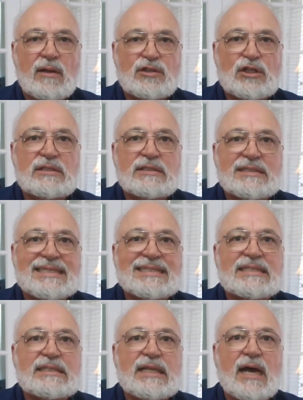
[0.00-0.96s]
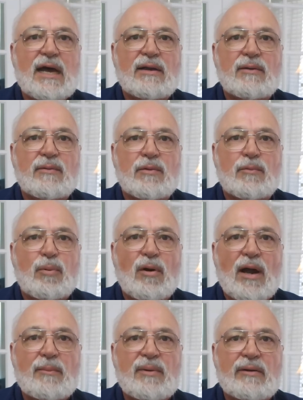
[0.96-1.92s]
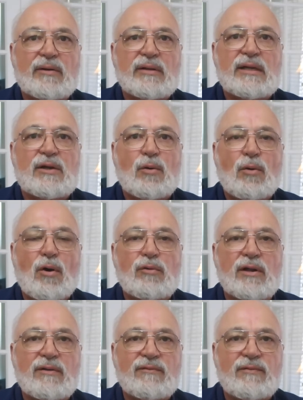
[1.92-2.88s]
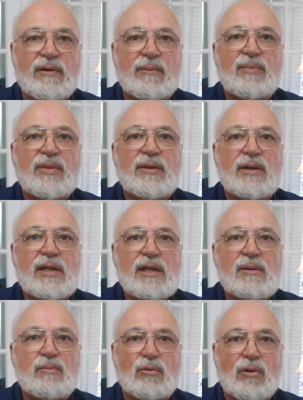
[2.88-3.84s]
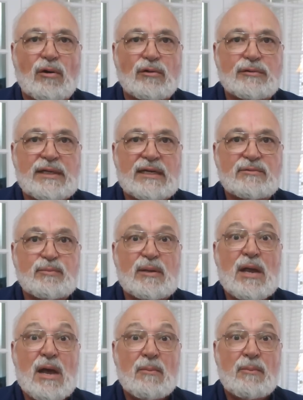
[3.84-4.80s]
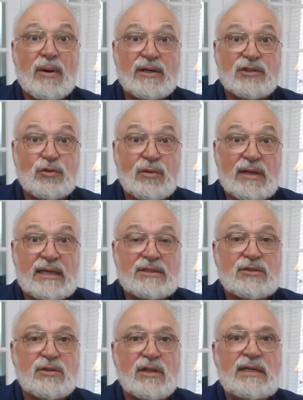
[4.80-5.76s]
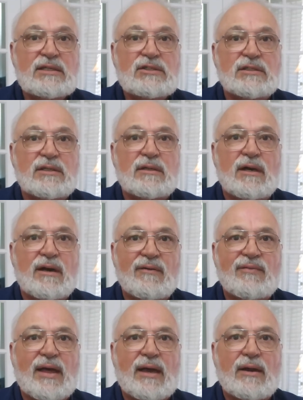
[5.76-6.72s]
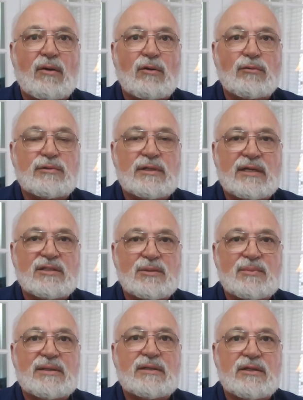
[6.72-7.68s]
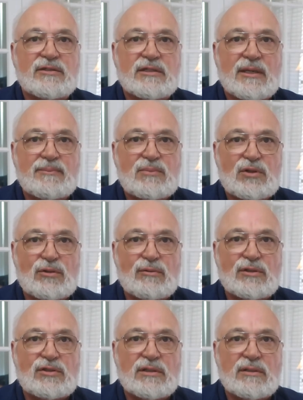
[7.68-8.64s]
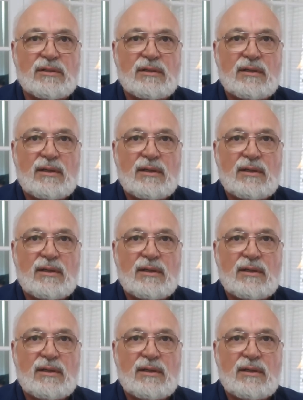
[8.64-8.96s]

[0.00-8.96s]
Jesus is not primarily quoting from the Hebrew Old Testament, but a translation of that Old Testament, the Septuagint.